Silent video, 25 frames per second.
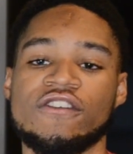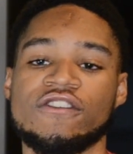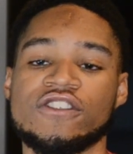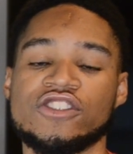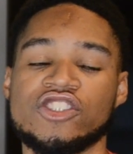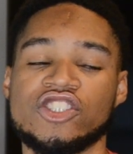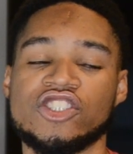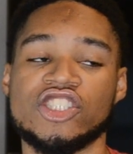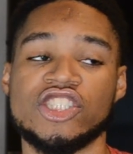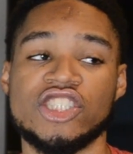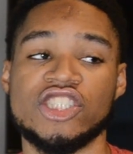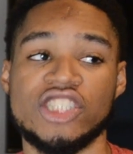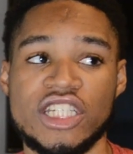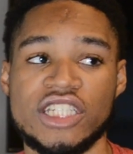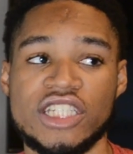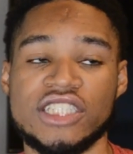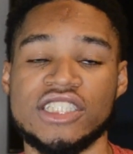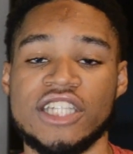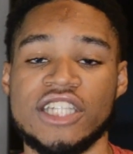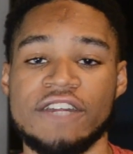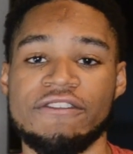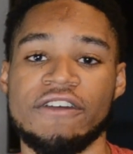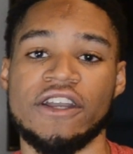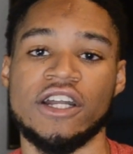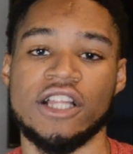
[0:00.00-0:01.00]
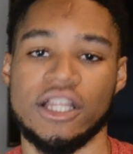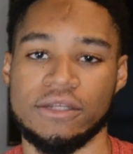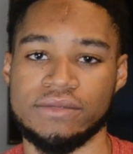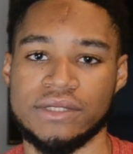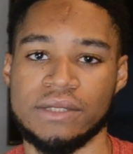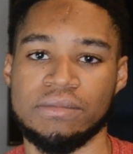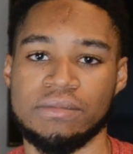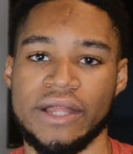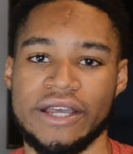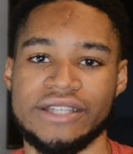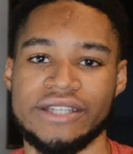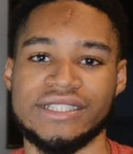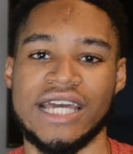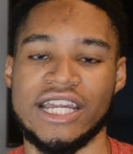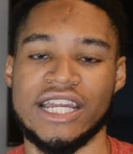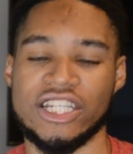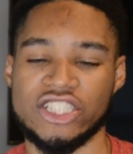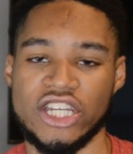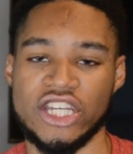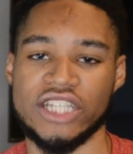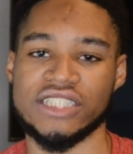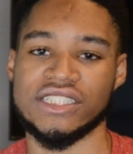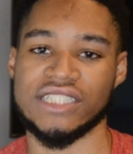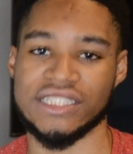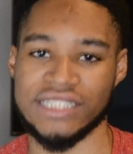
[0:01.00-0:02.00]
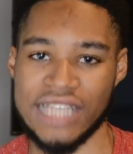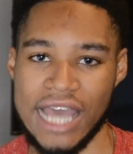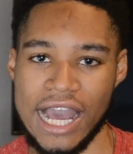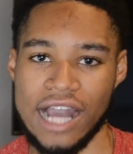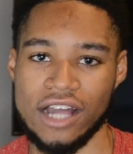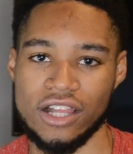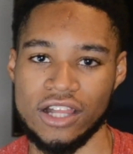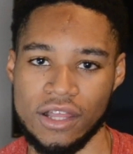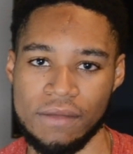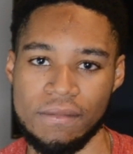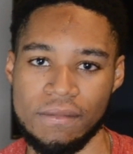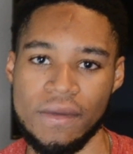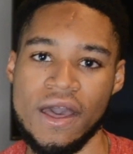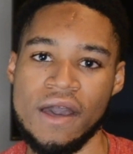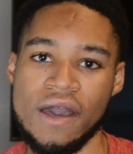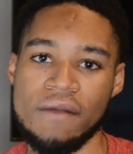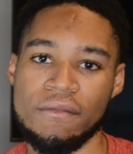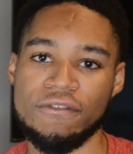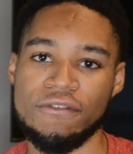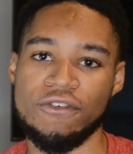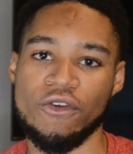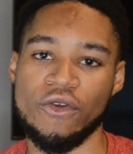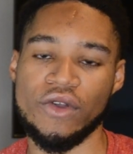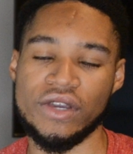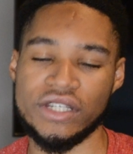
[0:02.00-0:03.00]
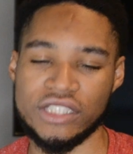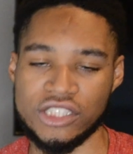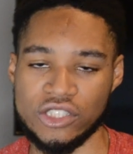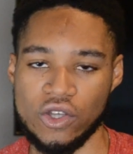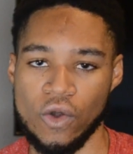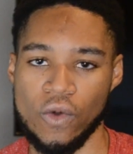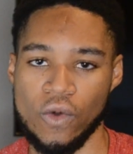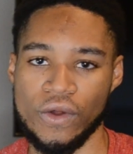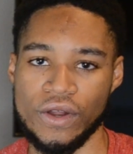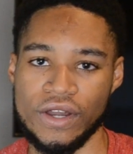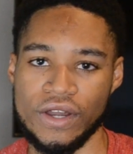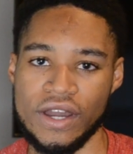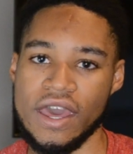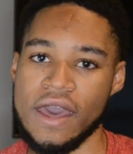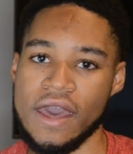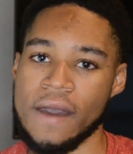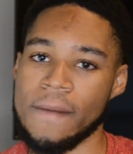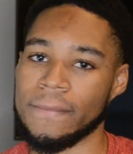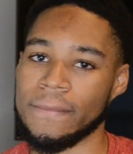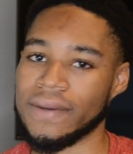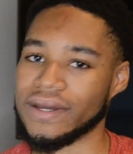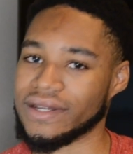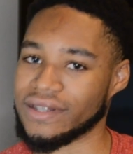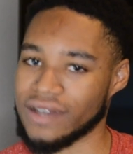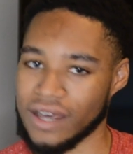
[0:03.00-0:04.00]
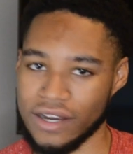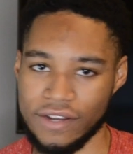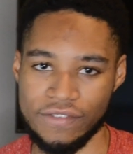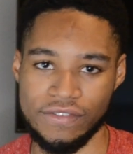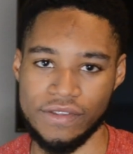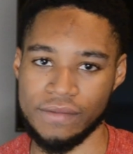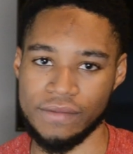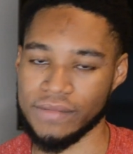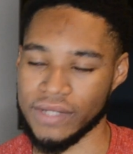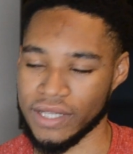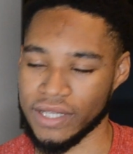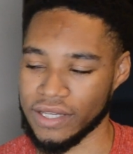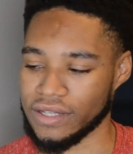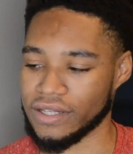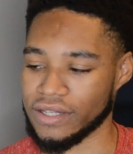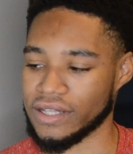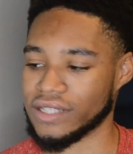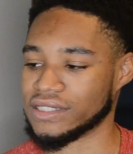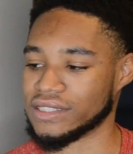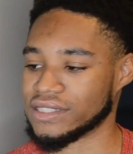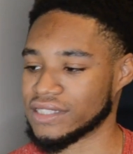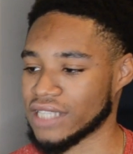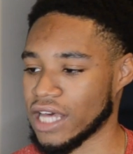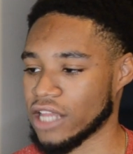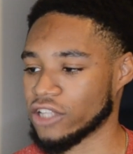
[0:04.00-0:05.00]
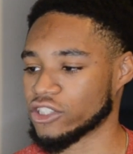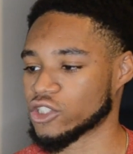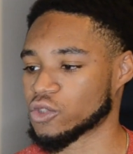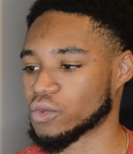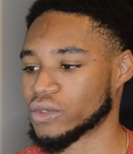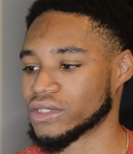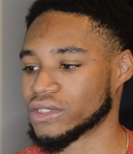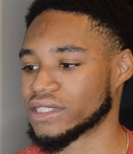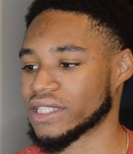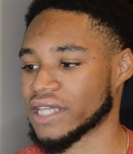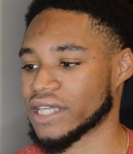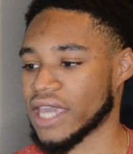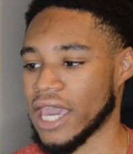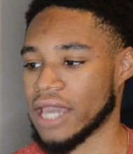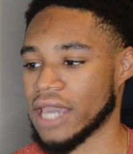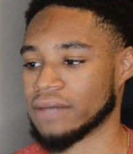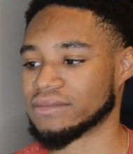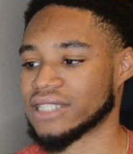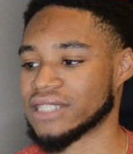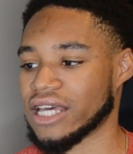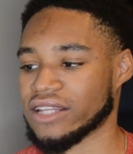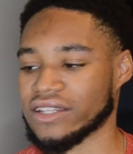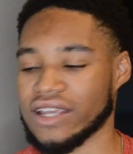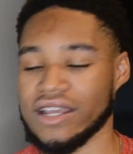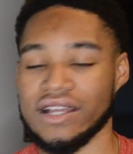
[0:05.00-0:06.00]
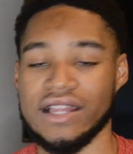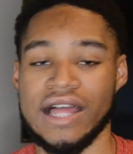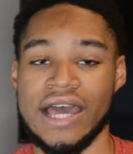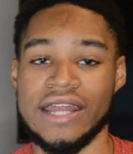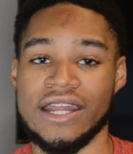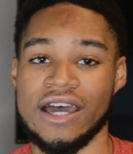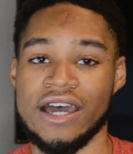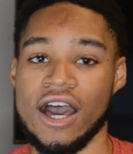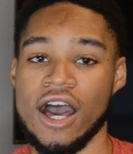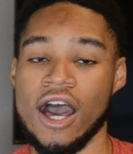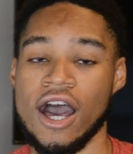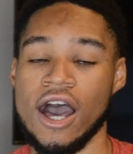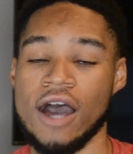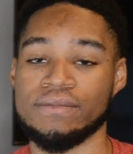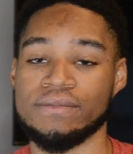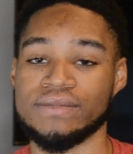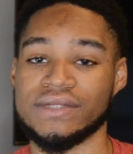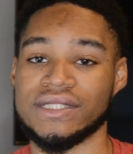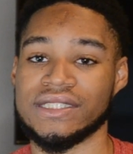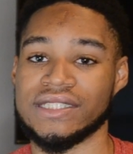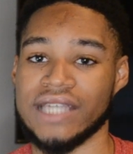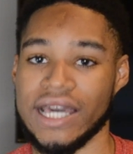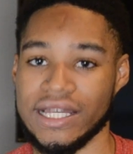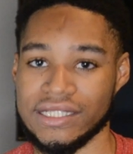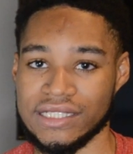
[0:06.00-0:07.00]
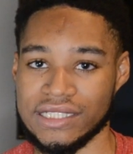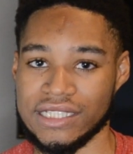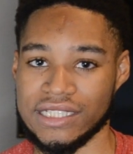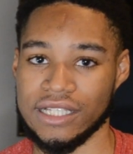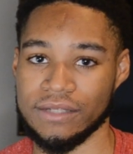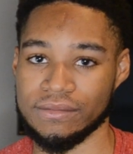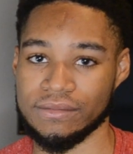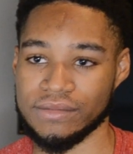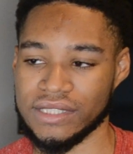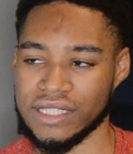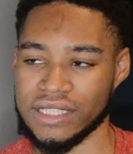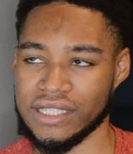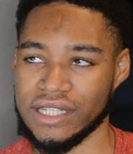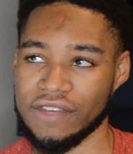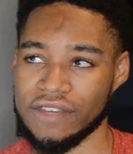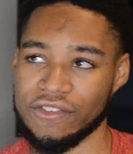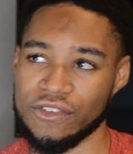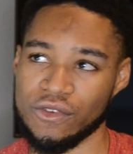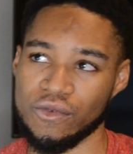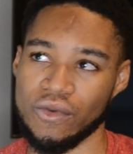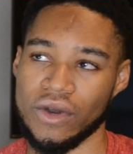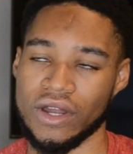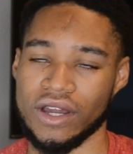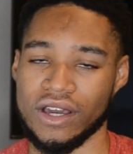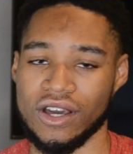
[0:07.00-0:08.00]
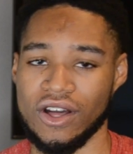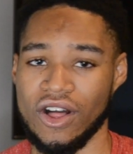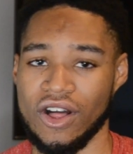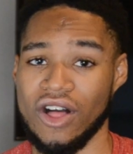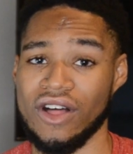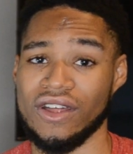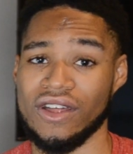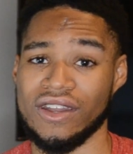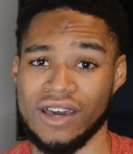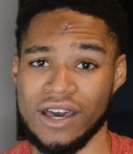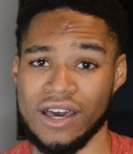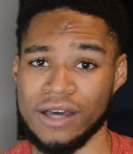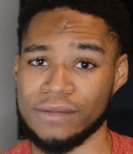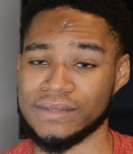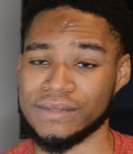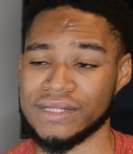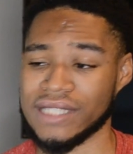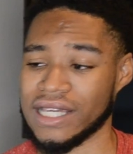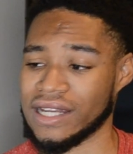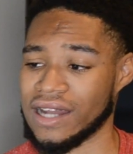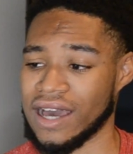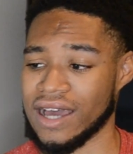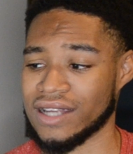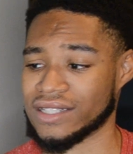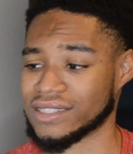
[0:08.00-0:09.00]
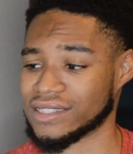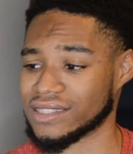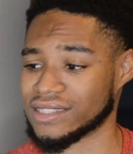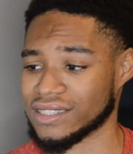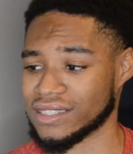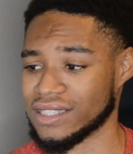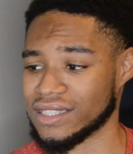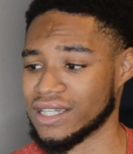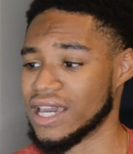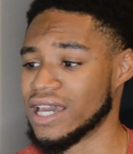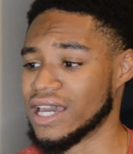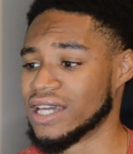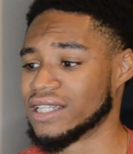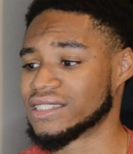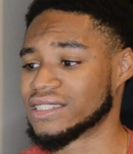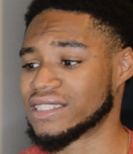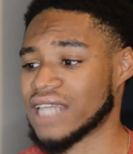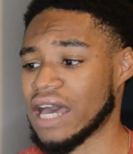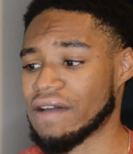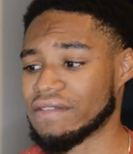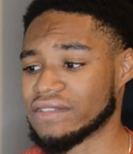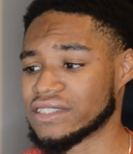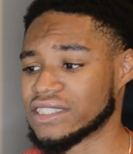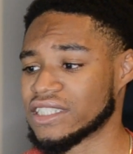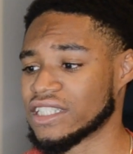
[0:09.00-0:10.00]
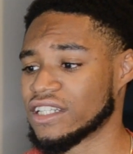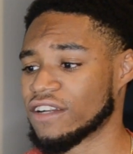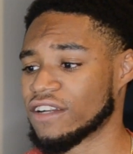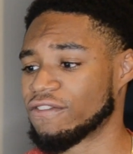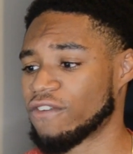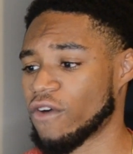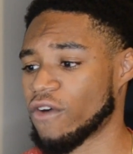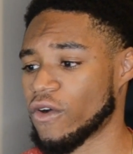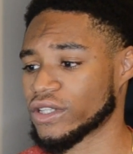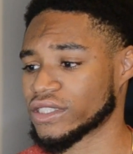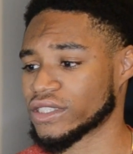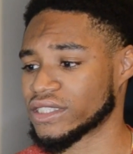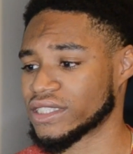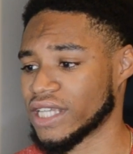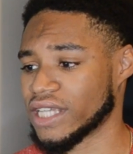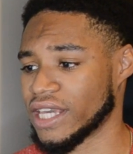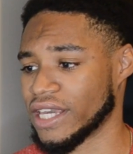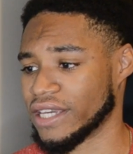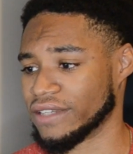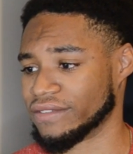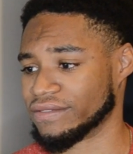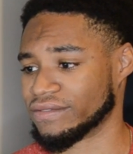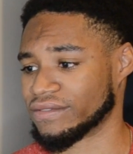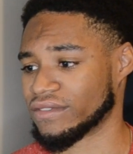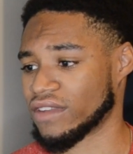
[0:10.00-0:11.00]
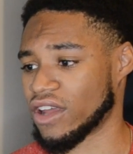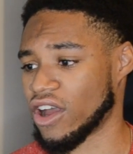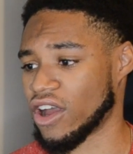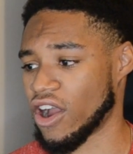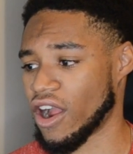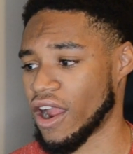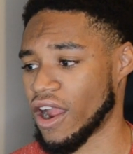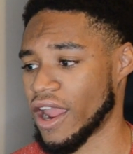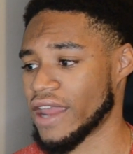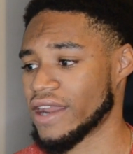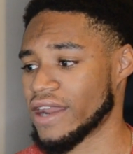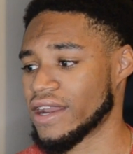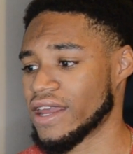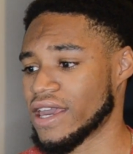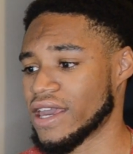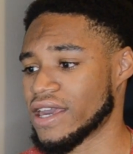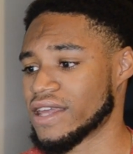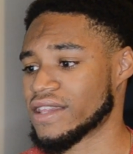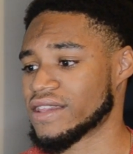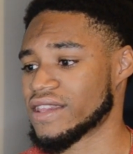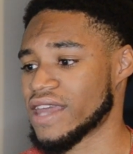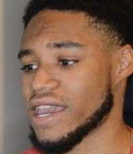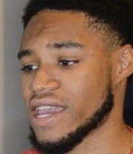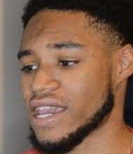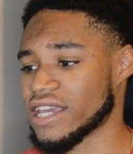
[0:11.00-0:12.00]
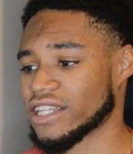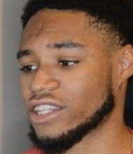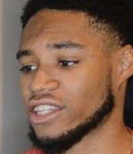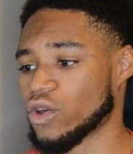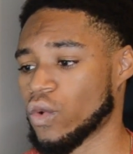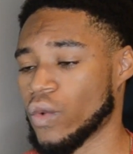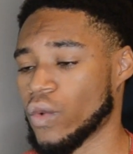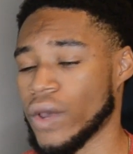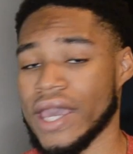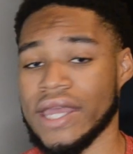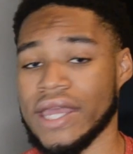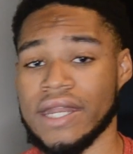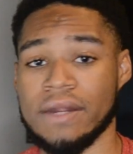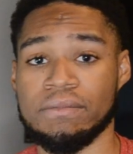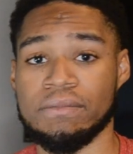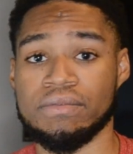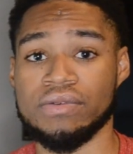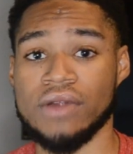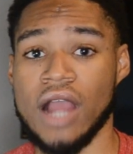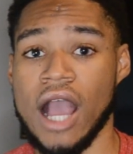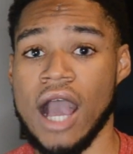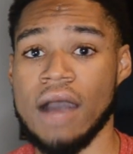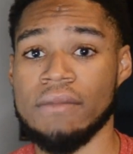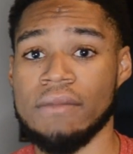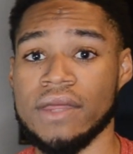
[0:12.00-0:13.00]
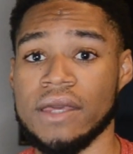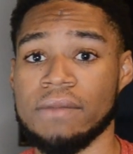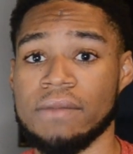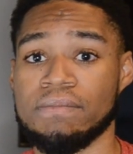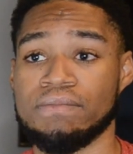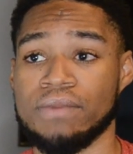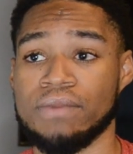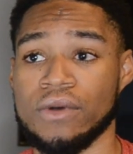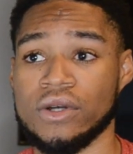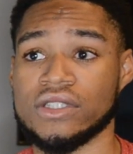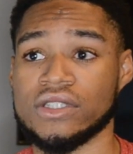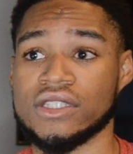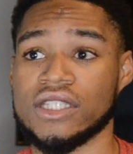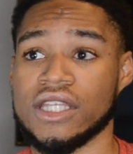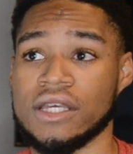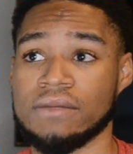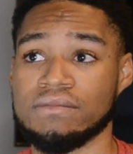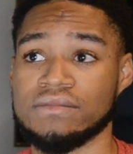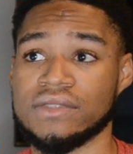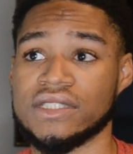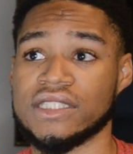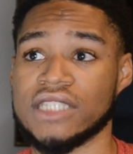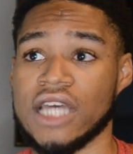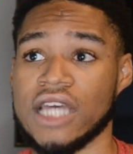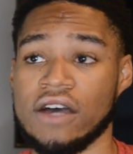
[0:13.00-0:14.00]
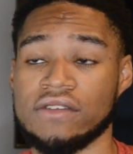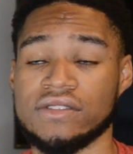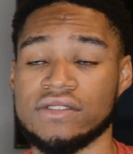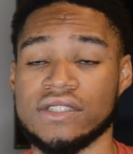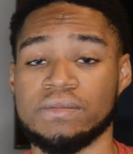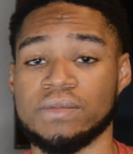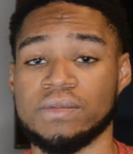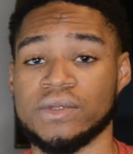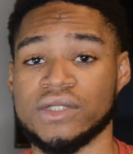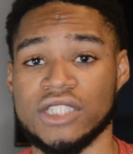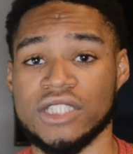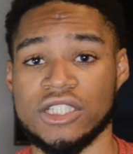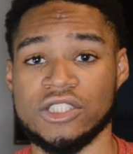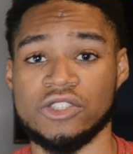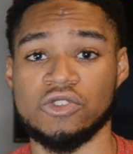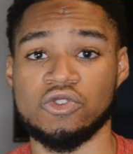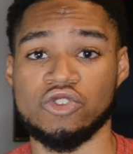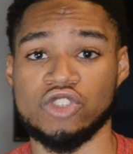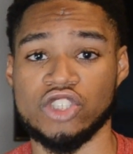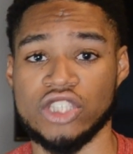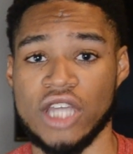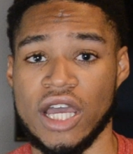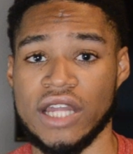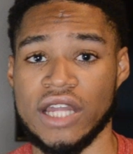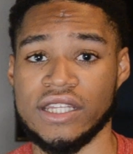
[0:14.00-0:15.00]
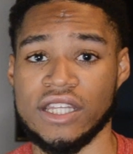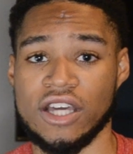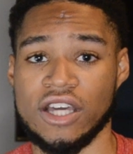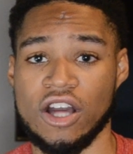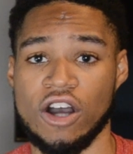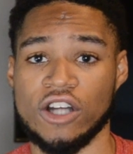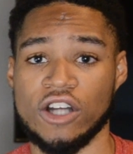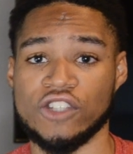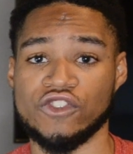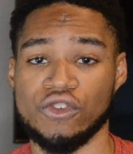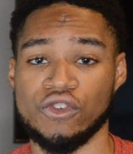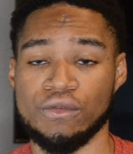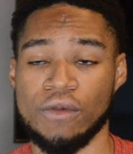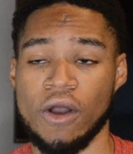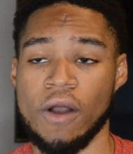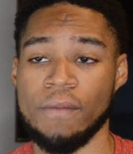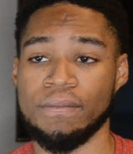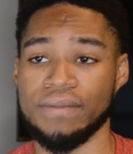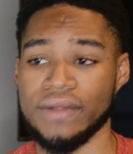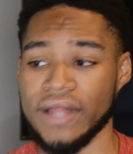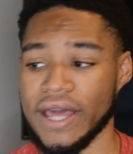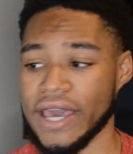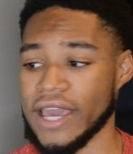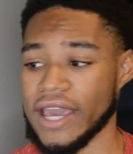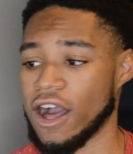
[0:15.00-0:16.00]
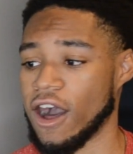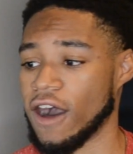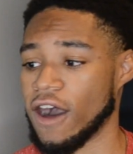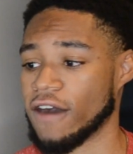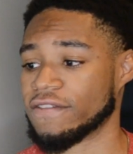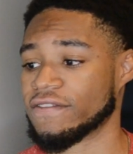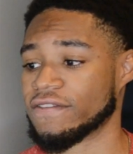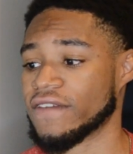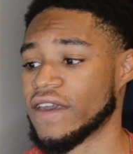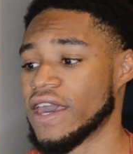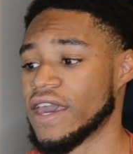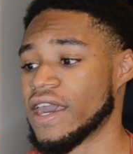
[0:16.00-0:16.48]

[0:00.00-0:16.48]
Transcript: 6 different Clemson players had a chance to tackle him before he scored, but none of them did. And Sellers wins the game. South Carolina upsets Clemson, if you want to call it an upset, honestly. 17-14. All right? They get the win and probably book themselves a potential shot at the college football playoff.